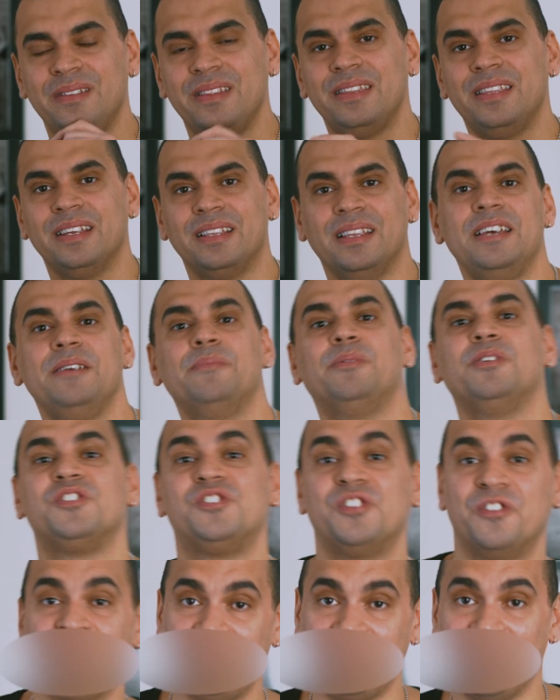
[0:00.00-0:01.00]
the
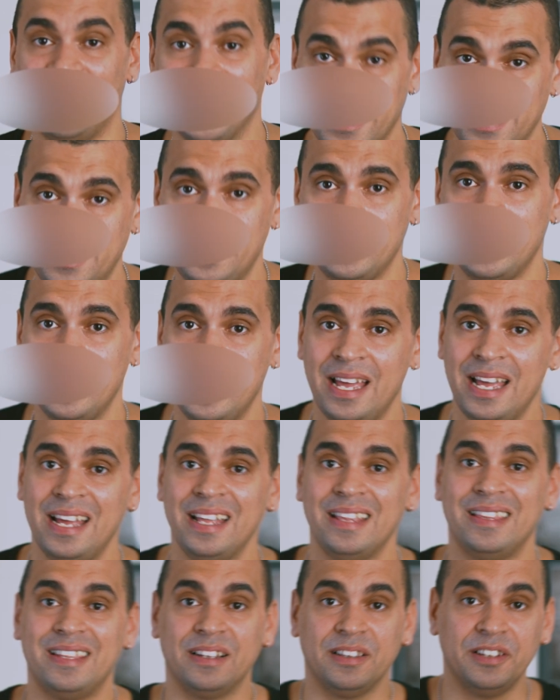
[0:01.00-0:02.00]
labels are
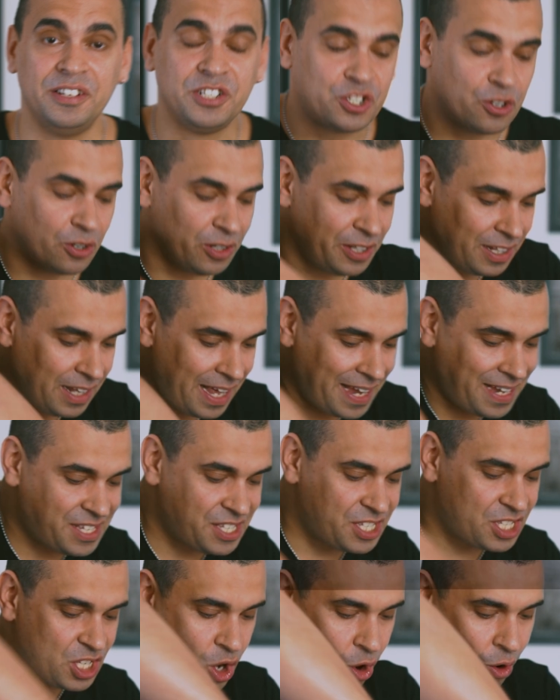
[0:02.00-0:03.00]
they're literally like
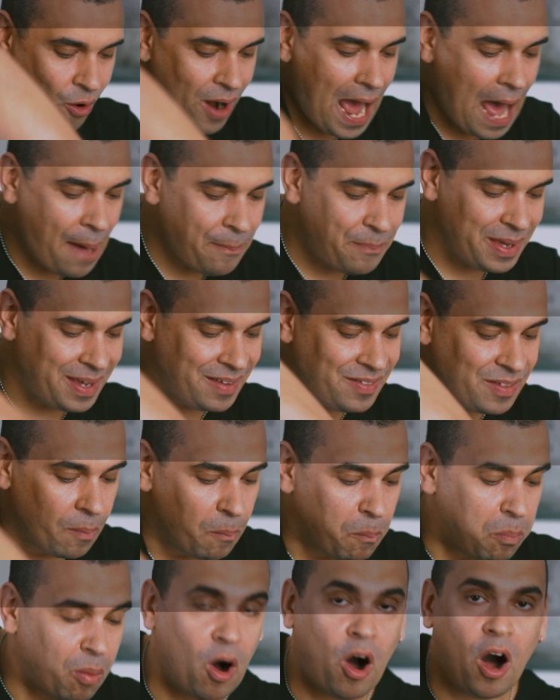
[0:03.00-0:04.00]
scrapping the
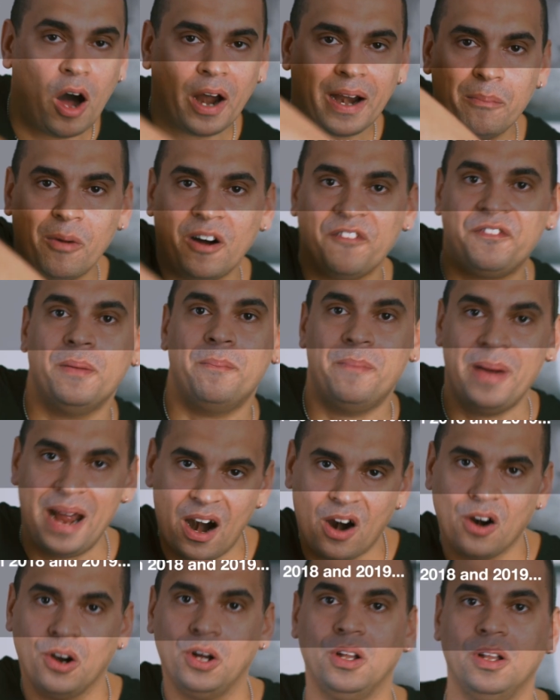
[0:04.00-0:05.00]
bottom of the
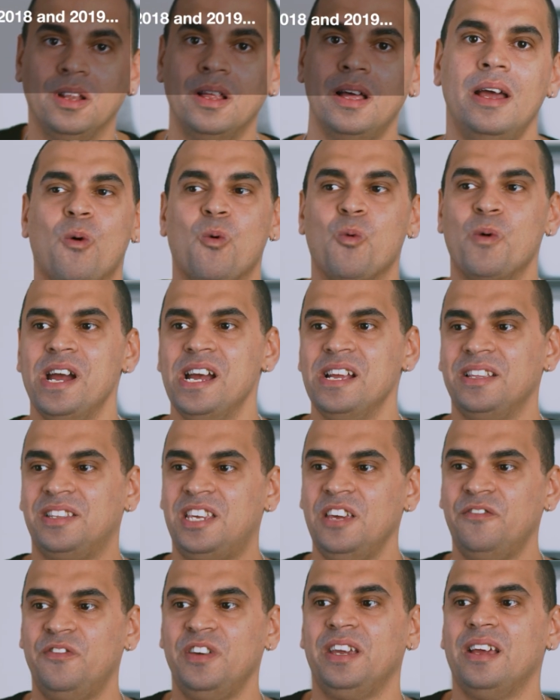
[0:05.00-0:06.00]
barrel with
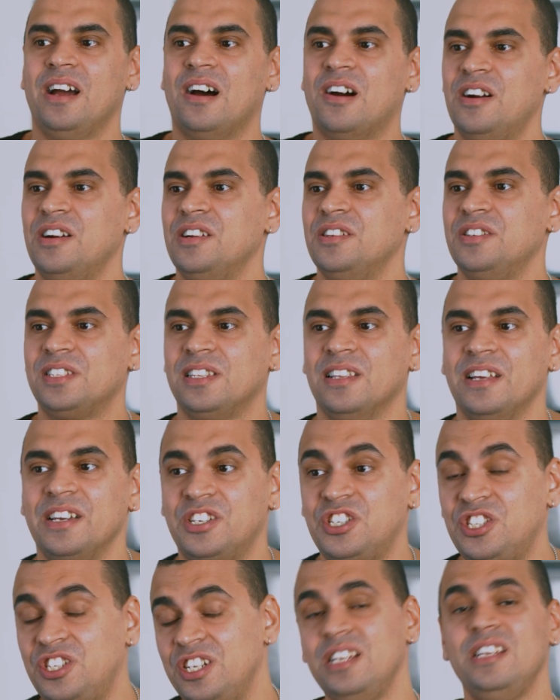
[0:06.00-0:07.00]
giving artists like
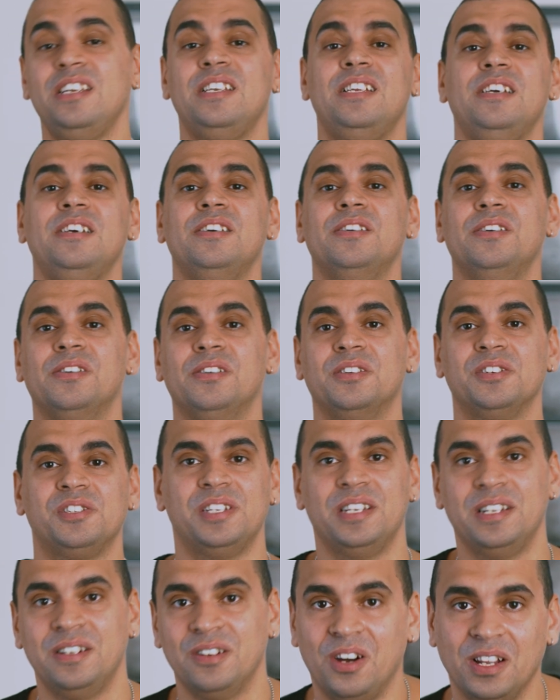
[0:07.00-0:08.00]
shitty
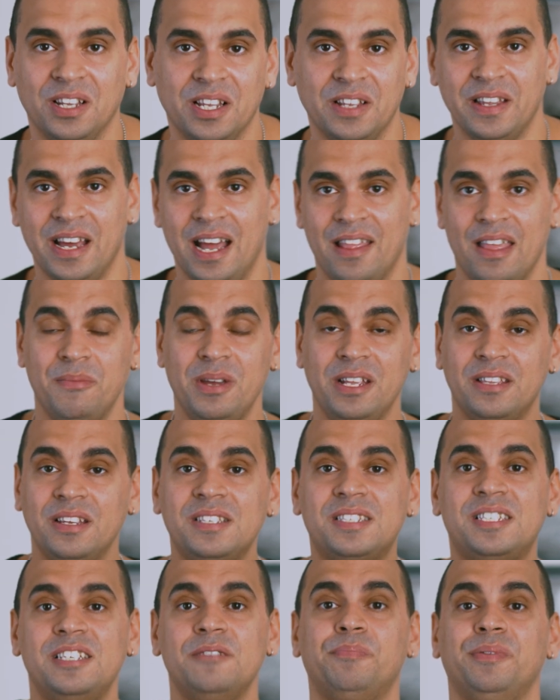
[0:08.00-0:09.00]
deals and all of that. I mean, they
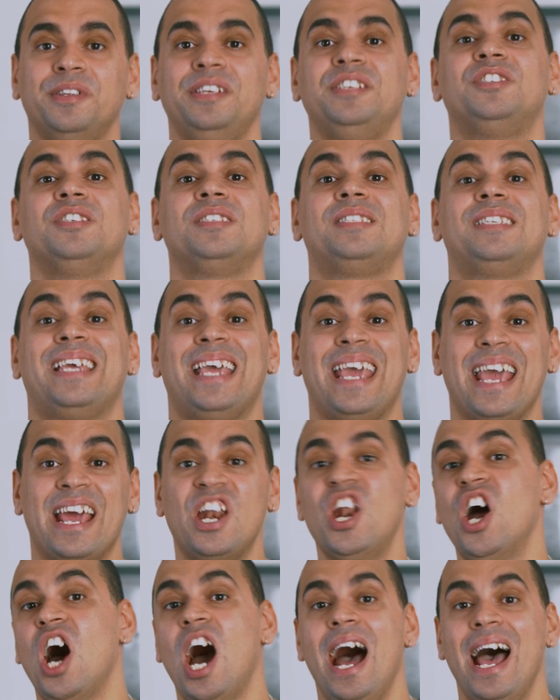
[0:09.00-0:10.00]
simply just
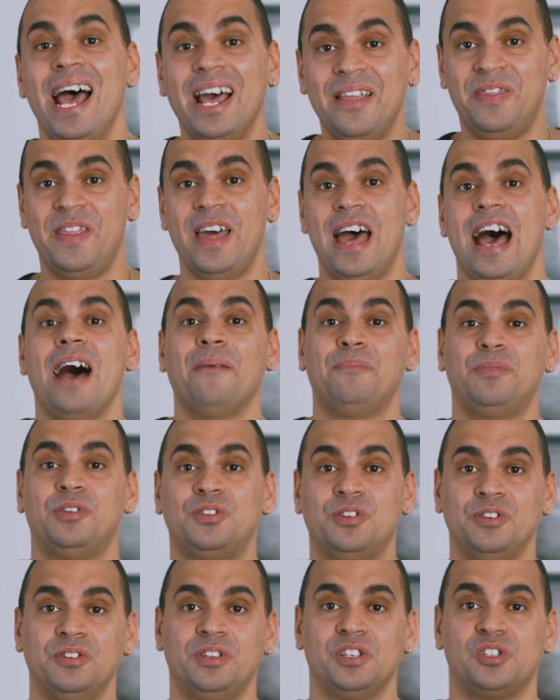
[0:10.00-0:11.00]
cannot
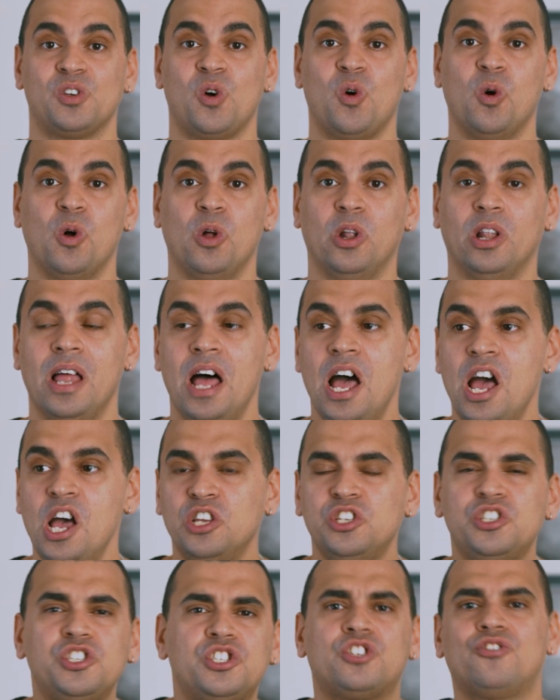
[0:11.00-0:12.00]
adapt to this whole
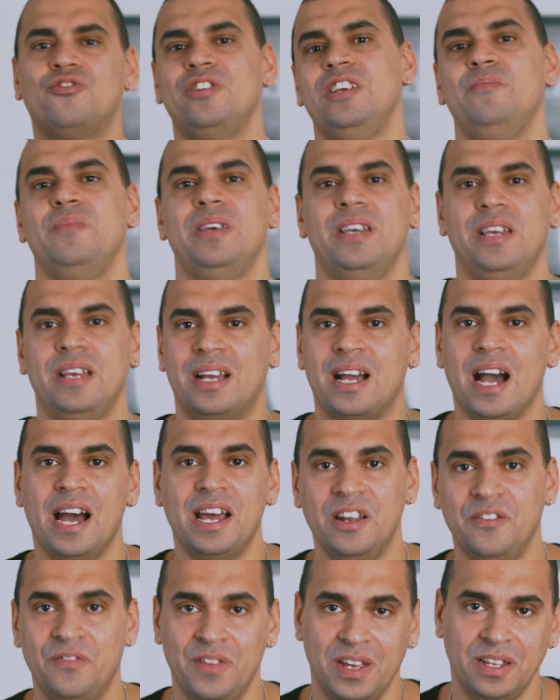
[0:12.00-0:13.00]
streaming kind of